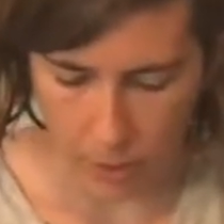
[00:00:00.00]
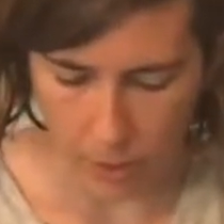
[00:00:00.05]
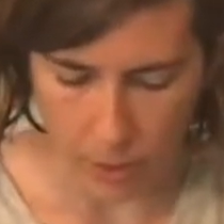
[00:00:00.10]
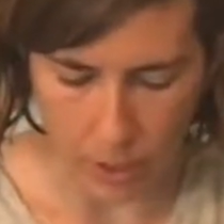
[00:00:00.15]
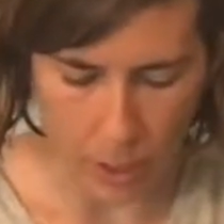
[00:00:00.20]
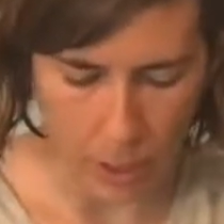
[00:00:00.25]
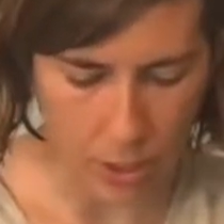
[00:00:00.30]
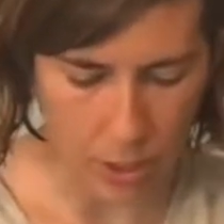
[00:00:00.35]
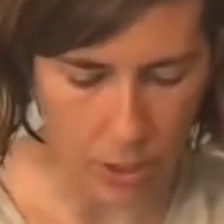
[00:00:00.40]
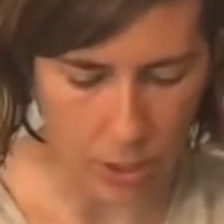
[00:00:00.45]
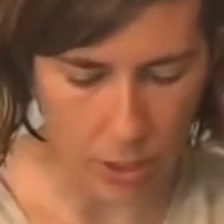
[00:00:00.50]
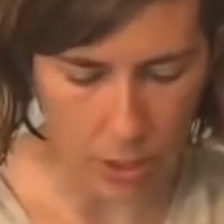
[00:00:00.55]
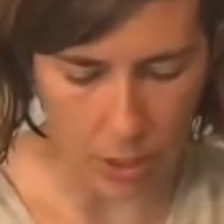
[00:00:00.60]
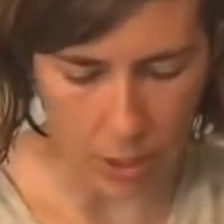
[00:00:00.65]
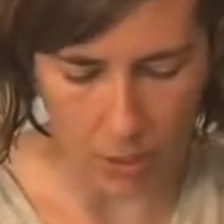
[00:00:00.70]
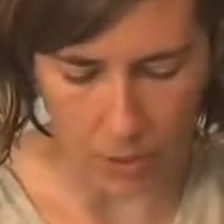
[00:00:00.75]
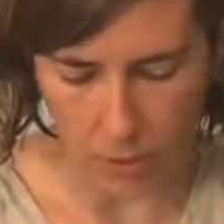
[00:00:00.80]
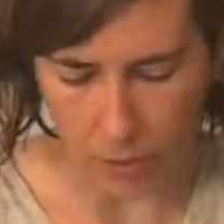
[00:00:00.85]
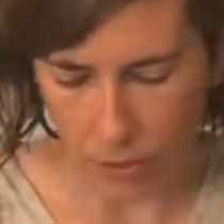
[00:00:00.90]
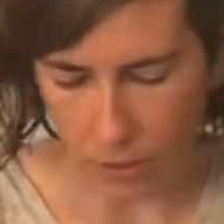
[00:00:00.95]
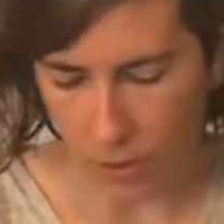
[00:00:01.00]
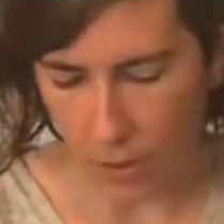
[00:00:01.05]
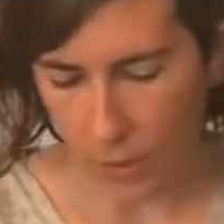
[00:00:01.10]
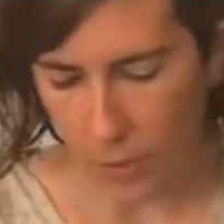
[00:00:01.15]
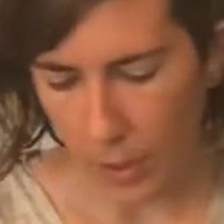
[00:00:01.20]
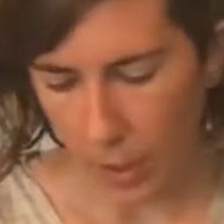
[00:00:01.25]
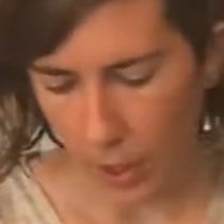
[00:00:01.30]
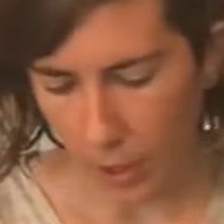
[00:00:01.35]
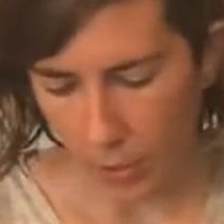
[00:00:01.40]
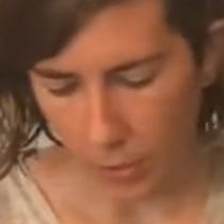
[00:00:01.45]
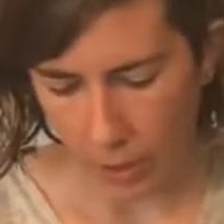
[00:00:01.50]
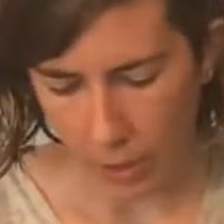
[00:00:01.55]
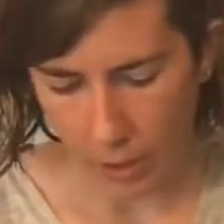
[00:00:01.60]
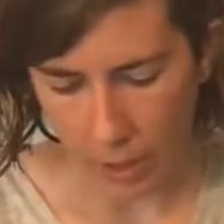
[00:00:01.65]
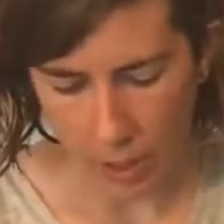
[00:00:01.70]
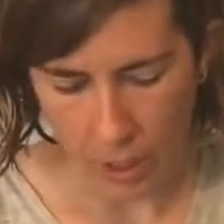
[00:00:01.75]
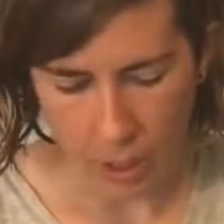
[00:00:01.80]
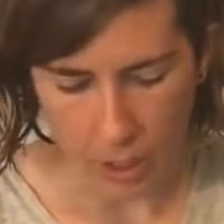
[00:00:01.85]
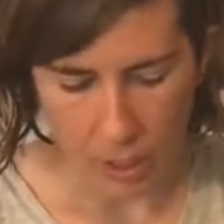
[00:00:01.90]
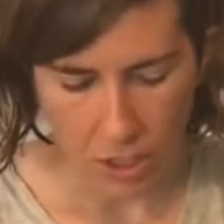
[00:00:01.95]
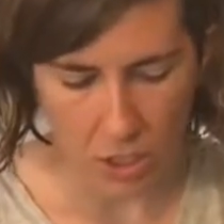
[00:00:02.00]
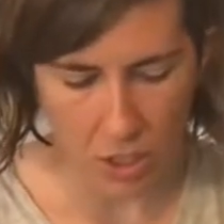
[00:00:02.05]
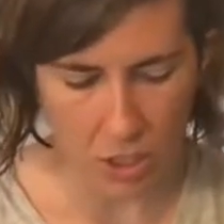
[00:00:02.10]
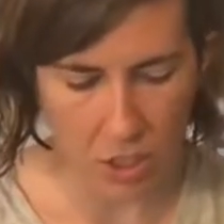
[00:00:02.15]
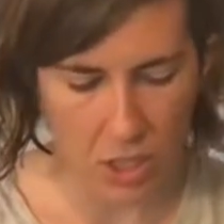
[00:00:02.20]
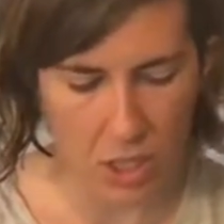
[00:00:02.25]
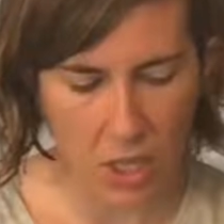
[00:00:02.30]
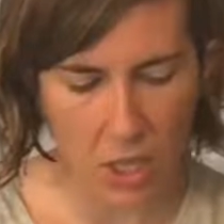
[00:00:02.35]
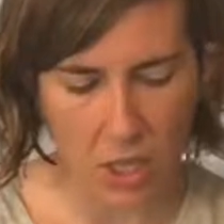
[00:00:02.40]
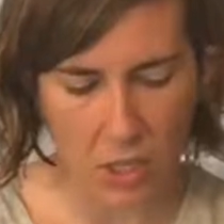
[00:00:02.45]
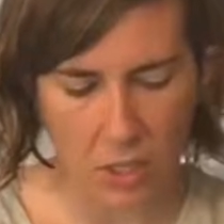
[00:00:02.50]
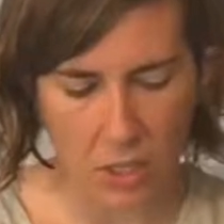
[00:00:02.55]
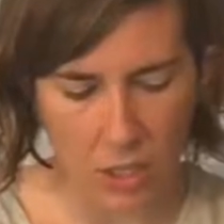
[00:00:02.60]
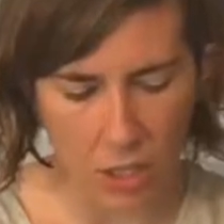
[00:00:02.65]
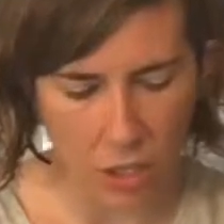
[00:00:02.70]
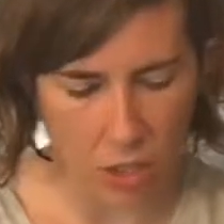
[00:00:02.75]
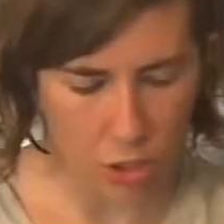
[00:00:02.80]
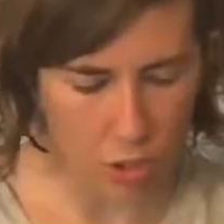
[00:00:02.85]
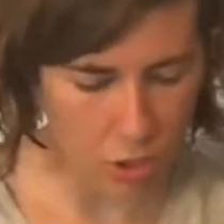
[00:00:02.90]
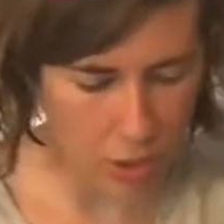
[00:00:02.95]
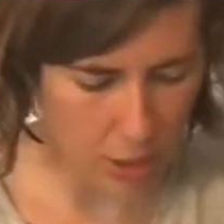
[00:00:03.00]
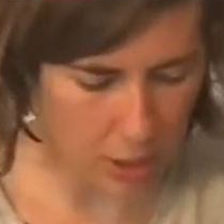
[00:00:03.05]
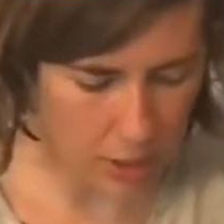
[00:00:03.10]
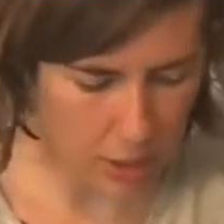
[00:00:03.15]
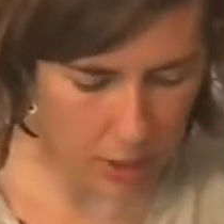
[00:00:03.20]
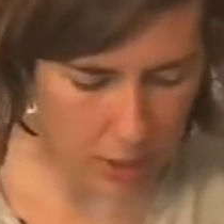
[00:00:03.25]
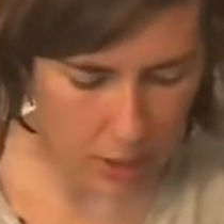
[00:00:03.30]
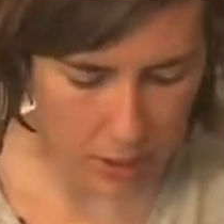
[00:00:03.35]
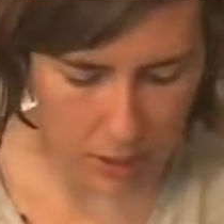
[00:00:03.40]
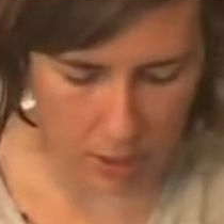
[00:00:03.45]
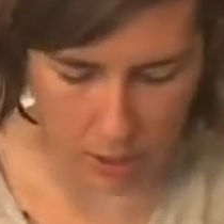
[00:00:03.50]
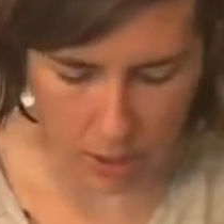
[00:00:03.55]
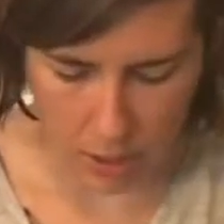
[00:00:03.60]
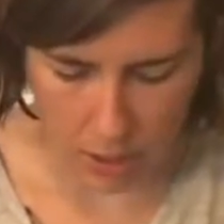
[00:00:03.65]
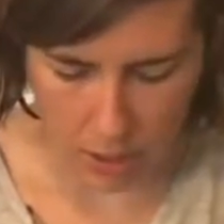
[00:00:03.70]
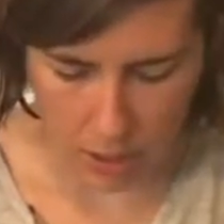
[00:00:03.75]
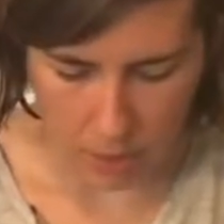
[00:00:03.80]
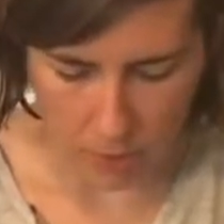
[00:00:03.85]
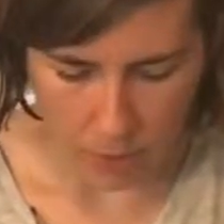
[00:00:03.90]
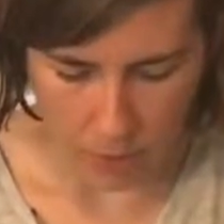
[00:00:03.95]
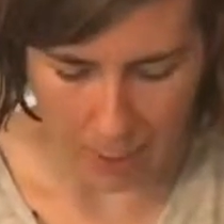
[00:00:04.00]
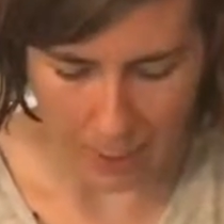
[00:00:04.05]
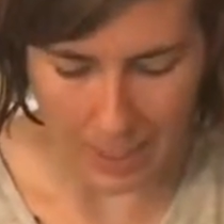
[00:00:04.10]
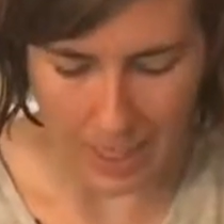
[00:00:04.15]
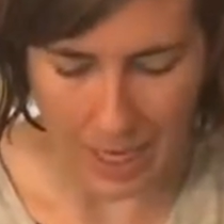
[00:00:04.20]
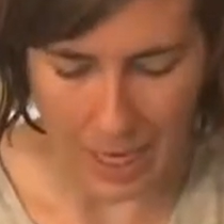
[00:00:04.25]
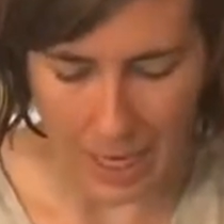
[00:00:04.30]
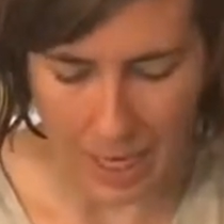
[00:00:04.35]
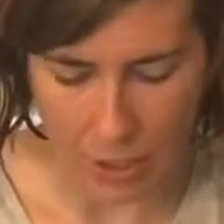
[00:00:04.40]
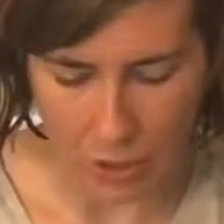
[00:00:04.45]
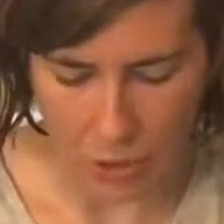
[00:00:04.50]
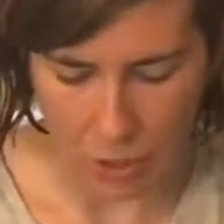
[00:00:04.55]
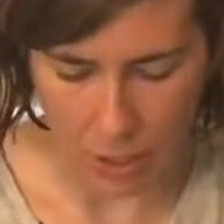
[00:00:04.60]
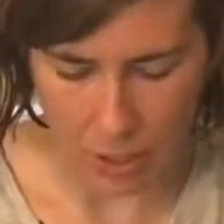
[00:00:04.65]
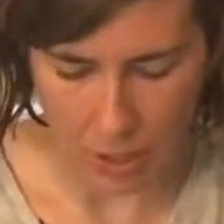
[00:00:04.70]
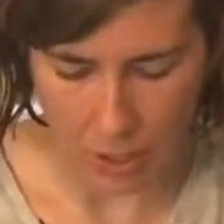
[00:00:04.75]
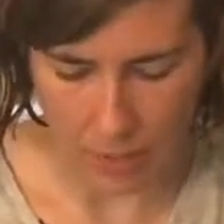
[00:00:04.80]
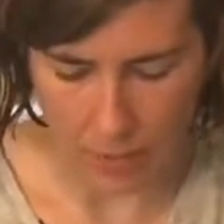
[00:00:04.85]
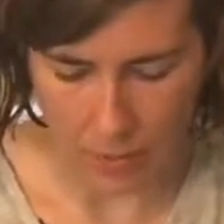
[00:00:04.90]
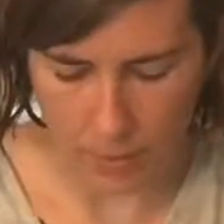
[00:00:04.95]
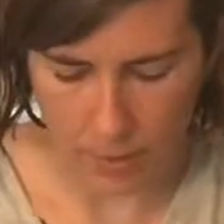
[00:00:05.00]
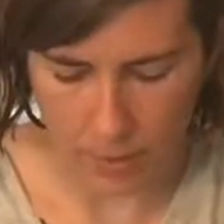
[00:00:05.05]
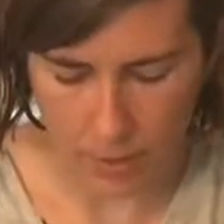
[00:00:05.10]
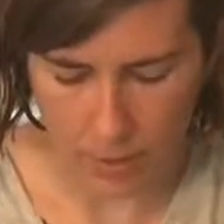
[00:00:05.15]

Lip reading: next sheet I will use the bigger one, just in case they shrink when I dehydrate them.